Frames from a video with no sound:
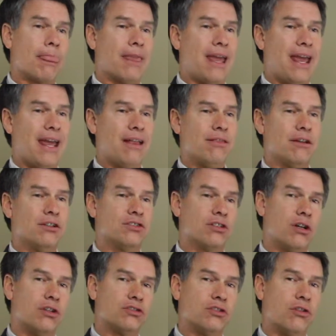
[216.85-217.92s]
and there's
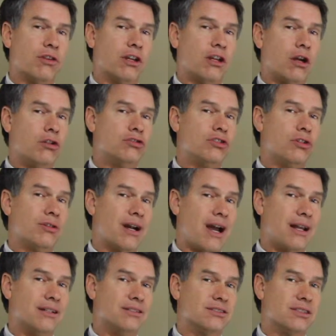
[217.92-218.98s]
also the COSO
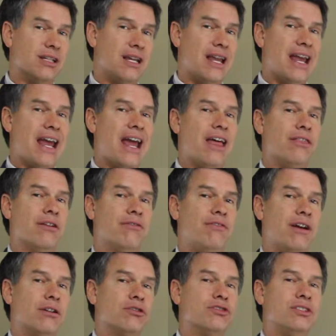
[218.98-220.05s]
guidance, and the
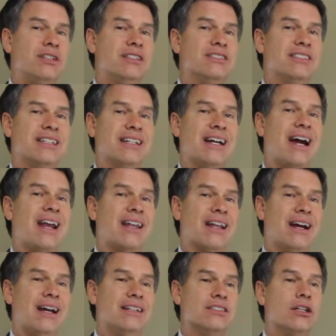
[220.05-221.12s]
federal sentencing
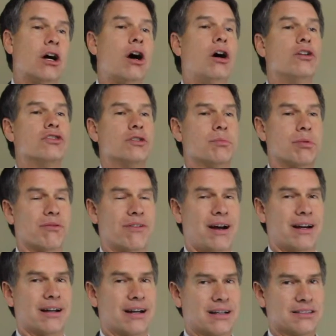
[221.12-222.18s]
guidelines also
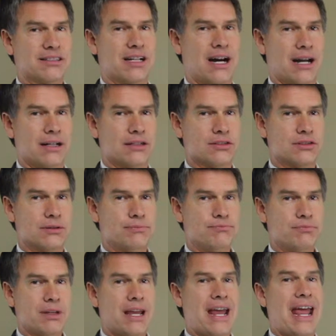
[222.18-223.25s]
provide guidance.
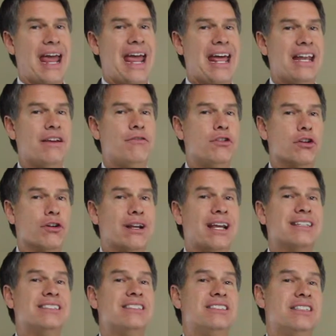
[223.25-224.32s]
And if you're
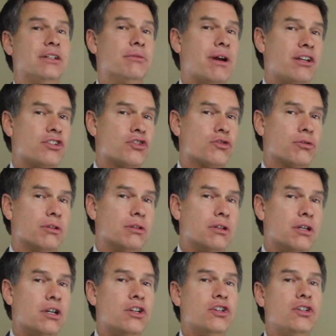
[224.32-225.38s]
an SEC registrant,
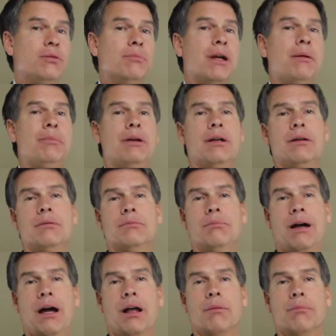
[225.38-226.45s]
you may be
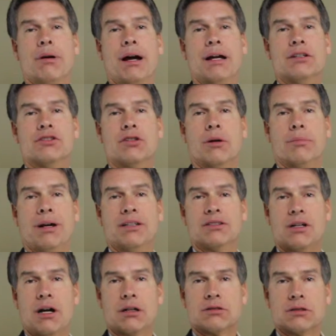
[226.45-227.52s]
bound by
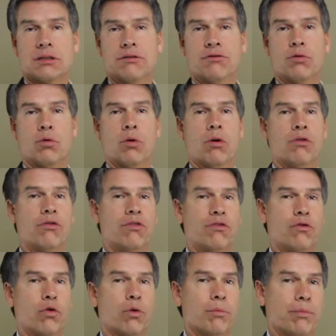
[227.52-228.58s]
Sarbanes-Oxley
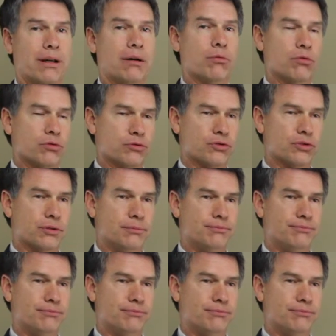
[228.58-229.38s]
404B rules.